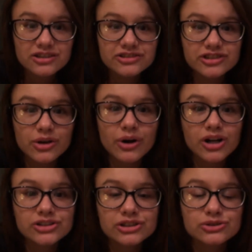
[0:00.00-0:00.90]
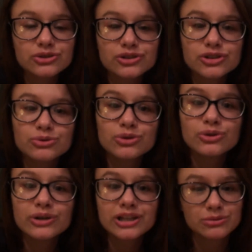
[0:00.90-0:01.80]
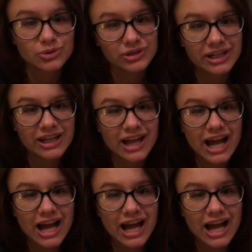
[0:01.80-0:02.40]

So I shall talk to you all in the morning,